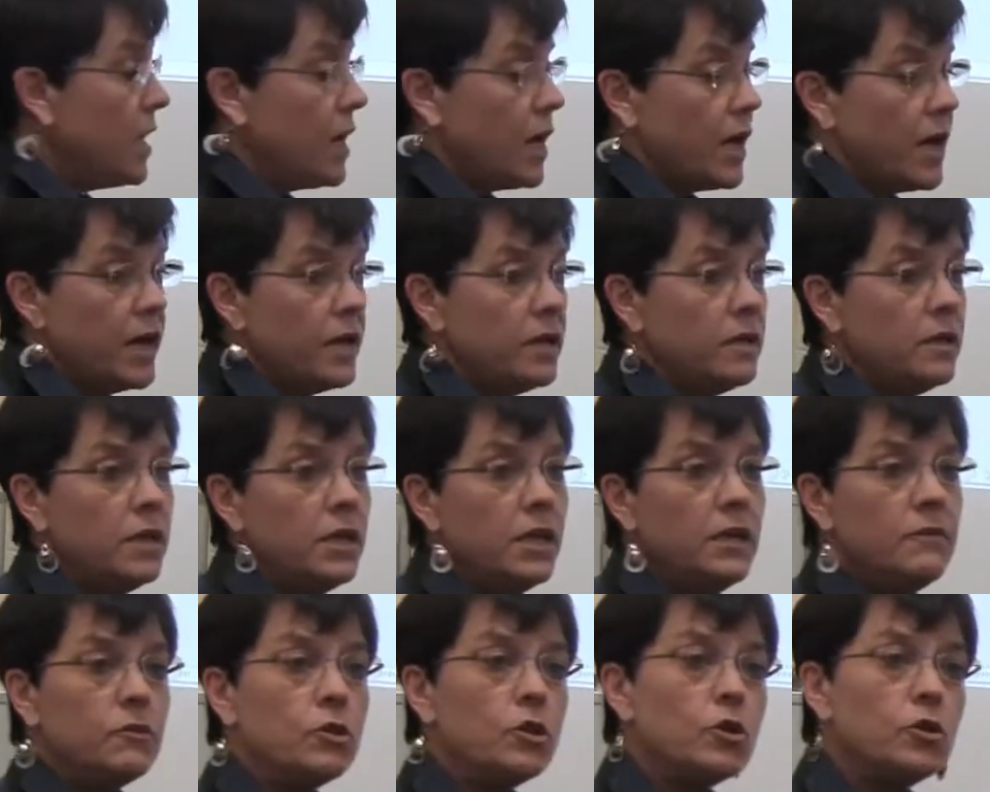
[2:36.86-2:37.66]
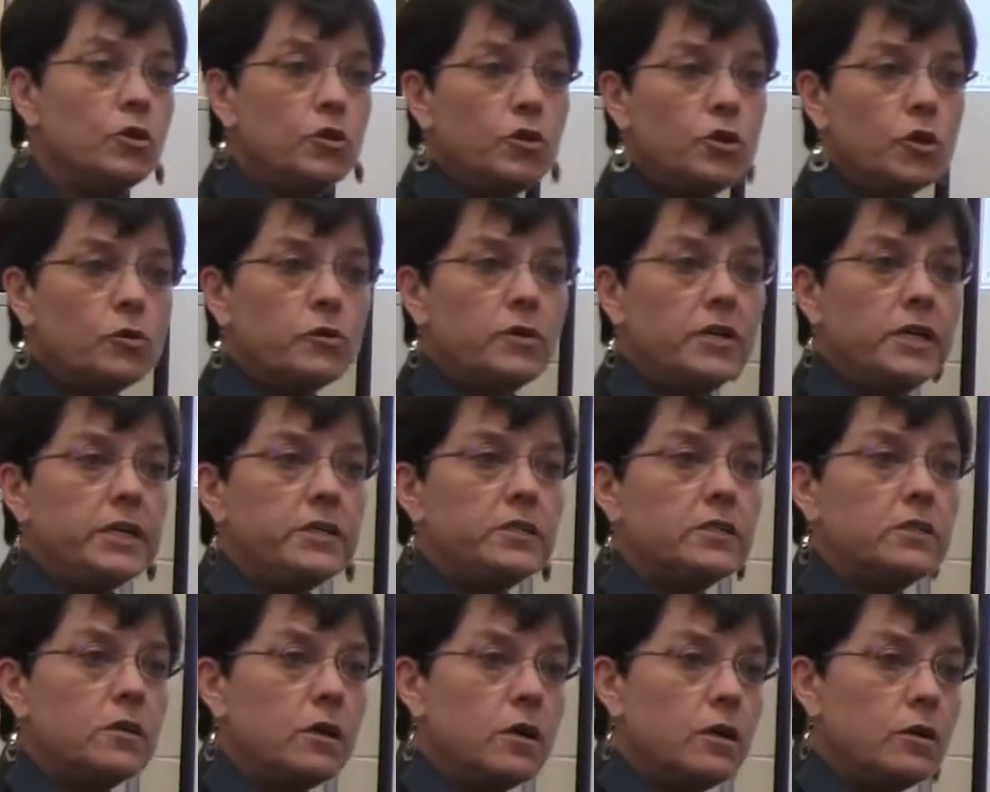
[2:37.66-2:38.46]
And even though you don't need
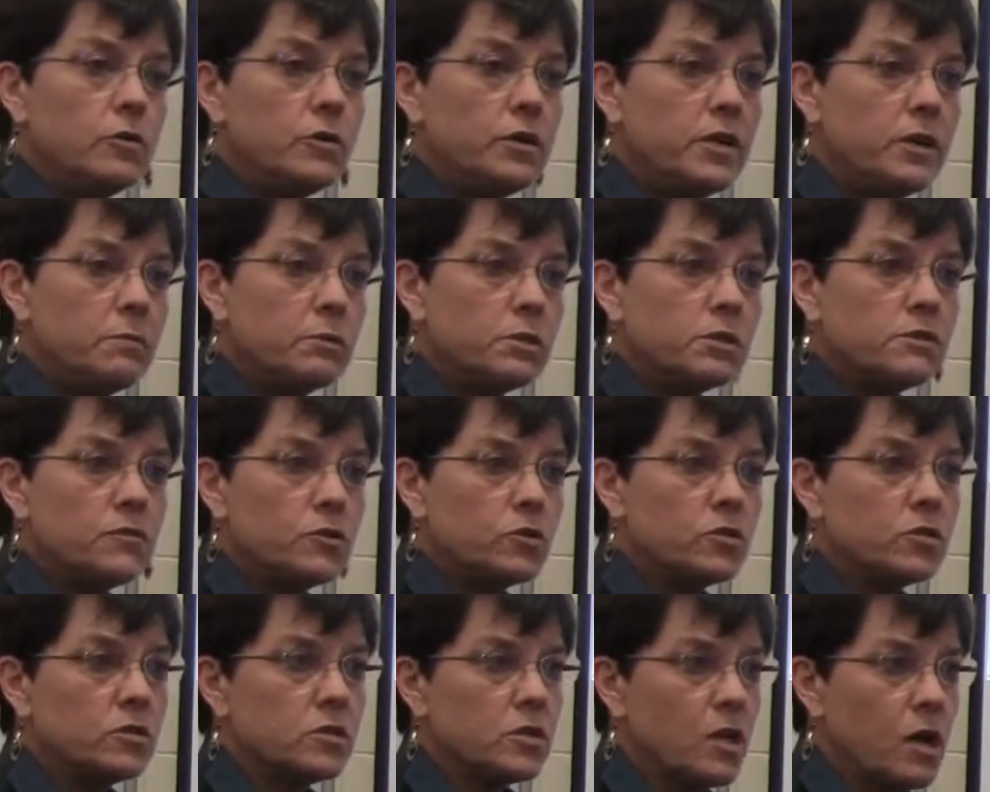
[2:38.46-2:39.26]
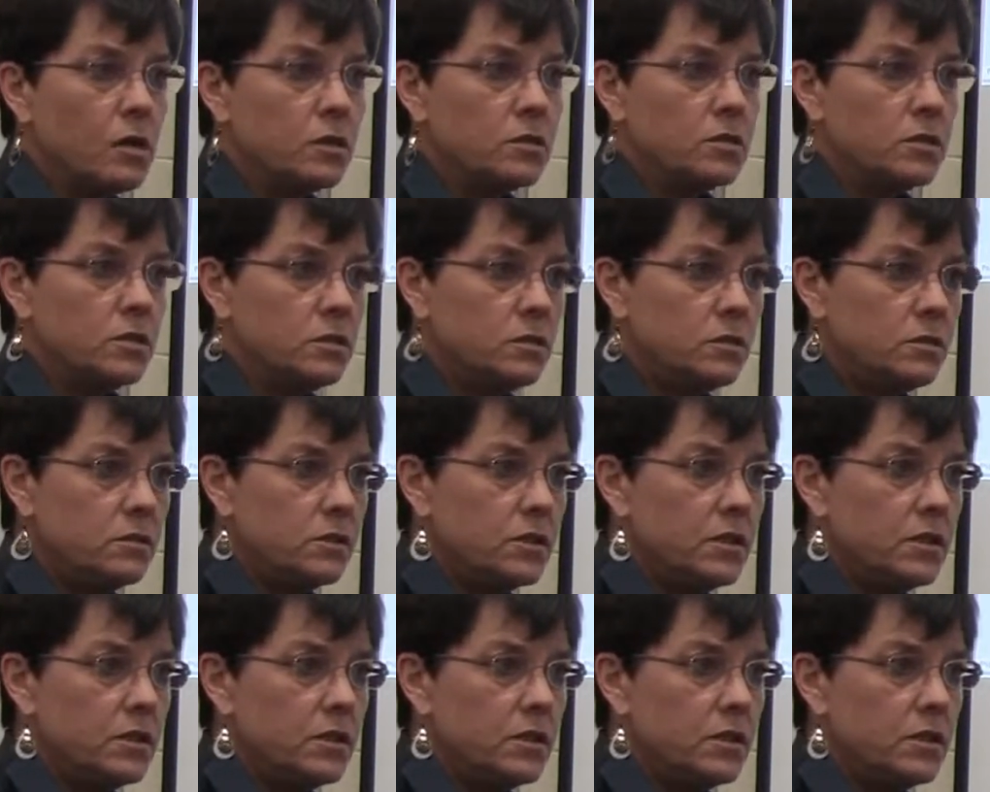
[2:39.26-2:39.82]
to know Gibbons versus Ogden,